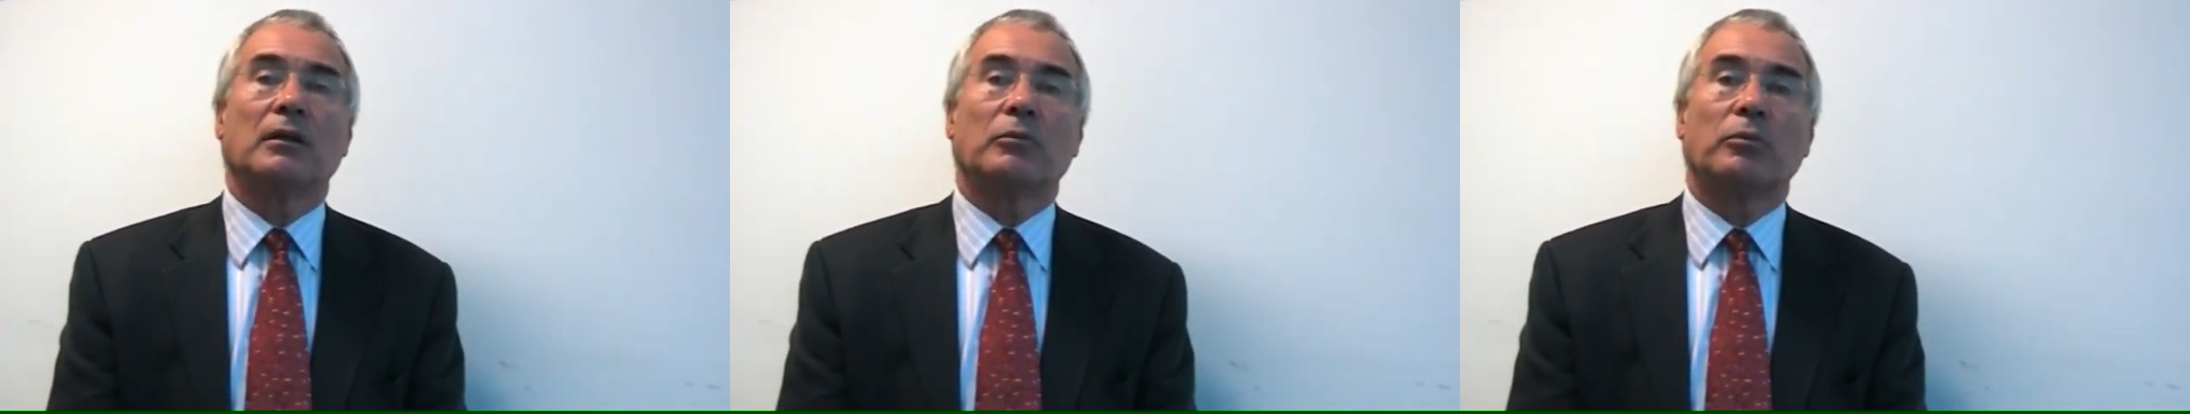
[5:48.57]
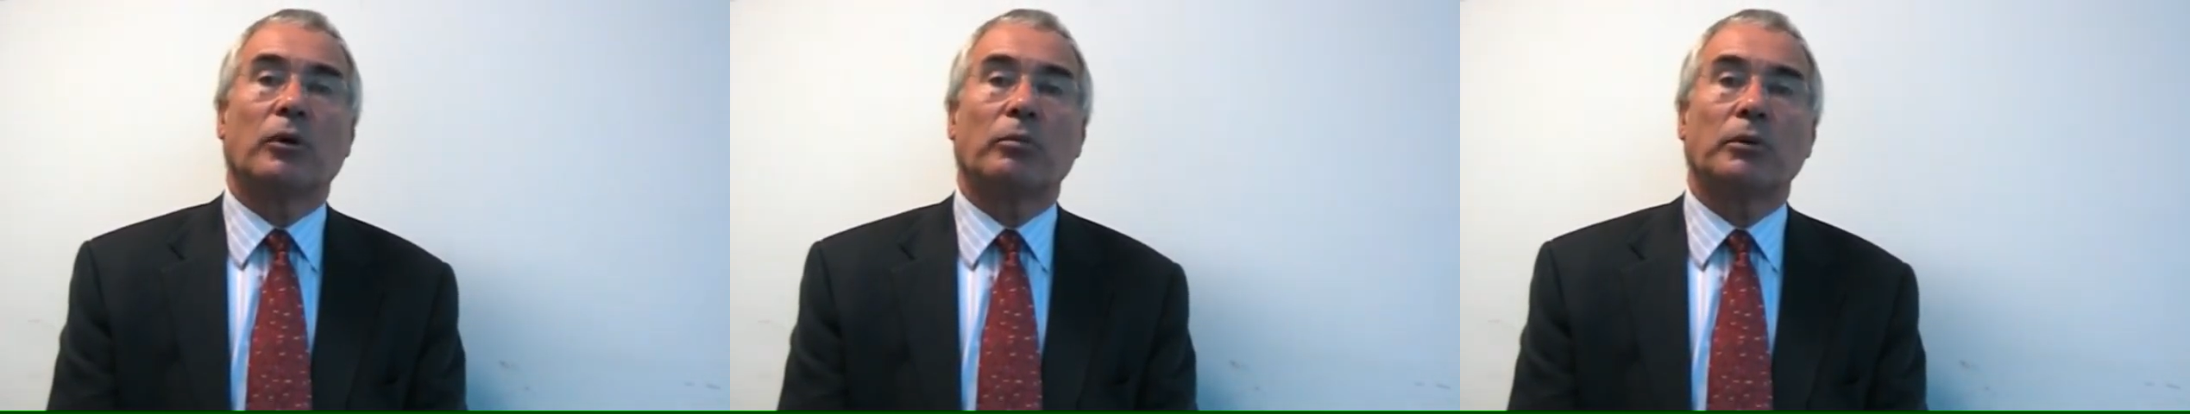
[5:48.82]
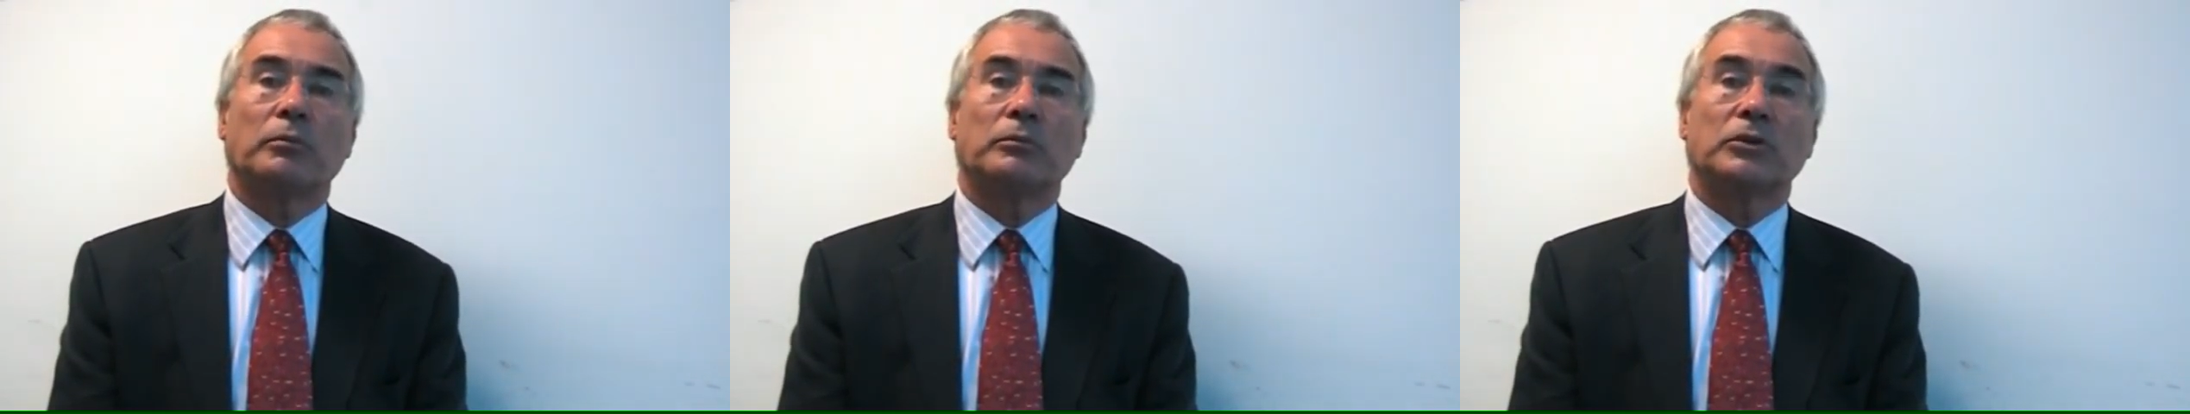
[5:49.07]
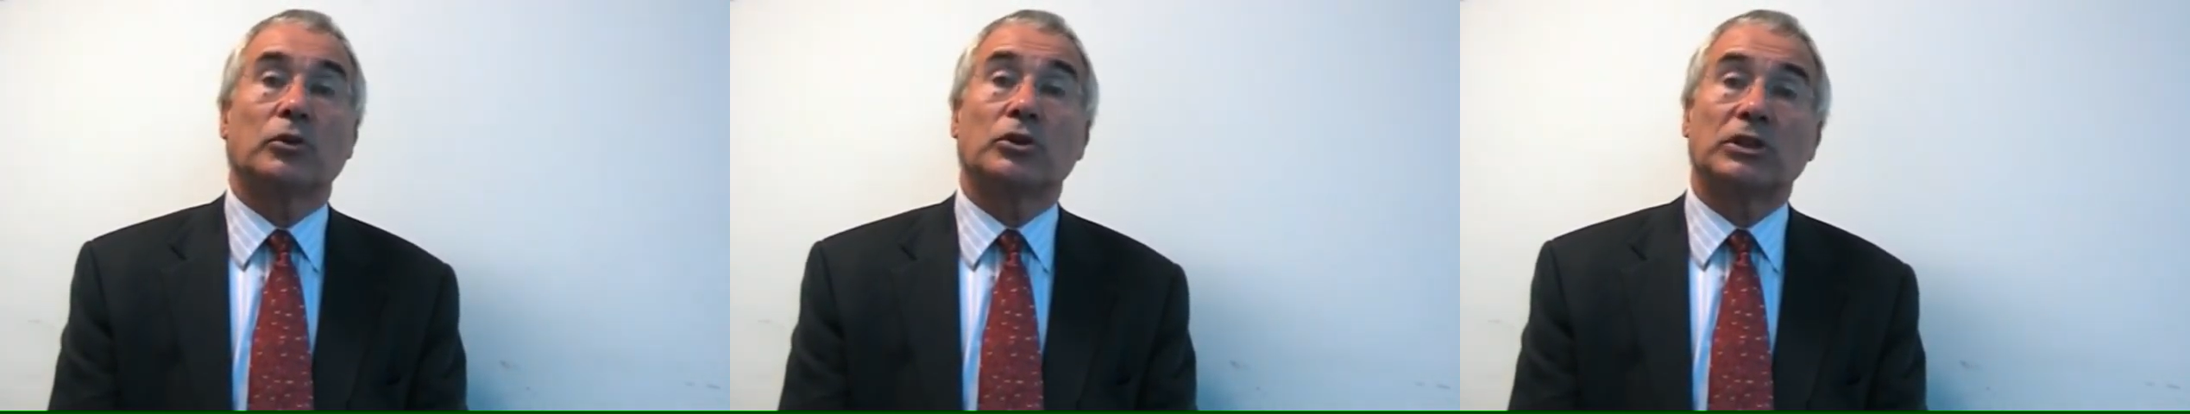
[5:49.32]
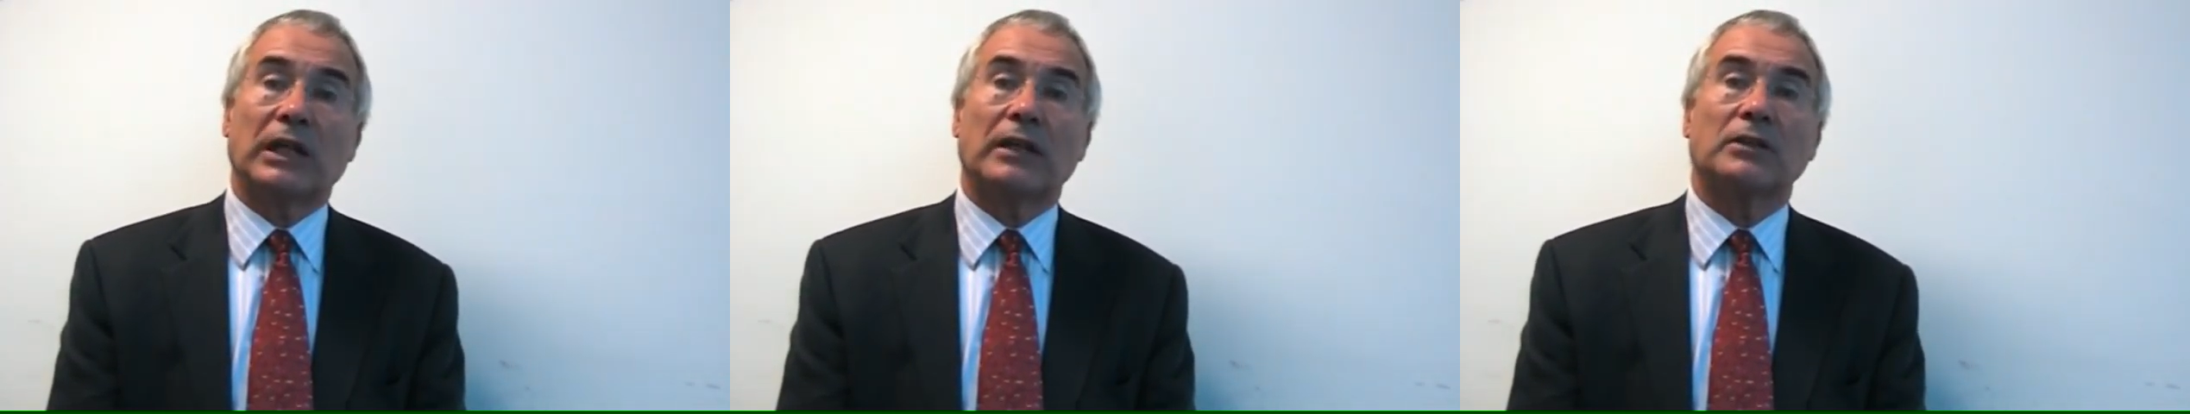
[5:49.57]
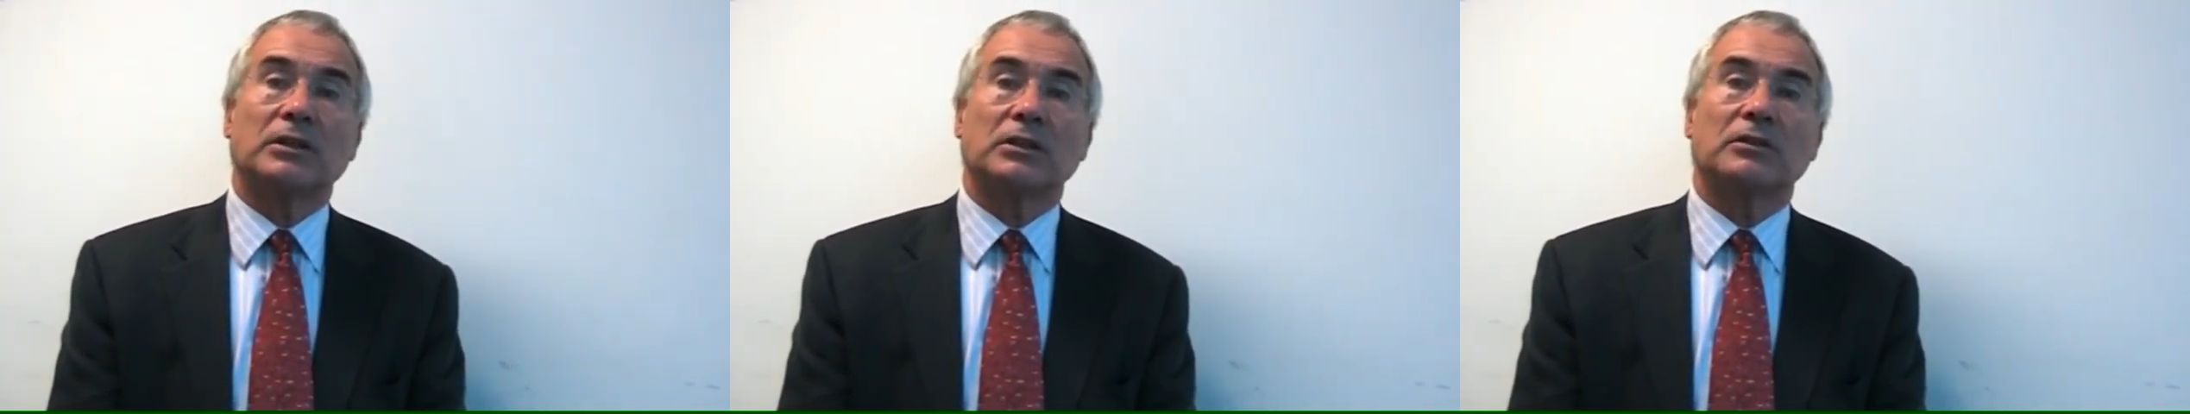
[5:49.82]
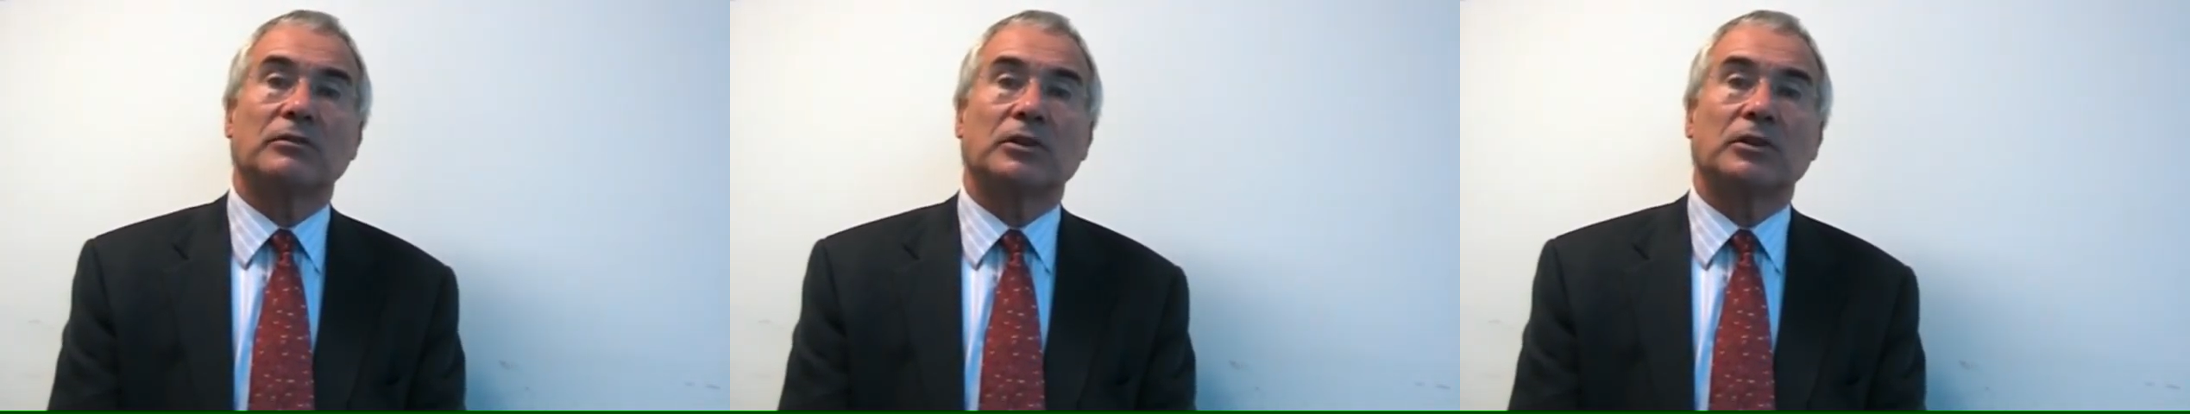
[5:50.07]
problems or challenges of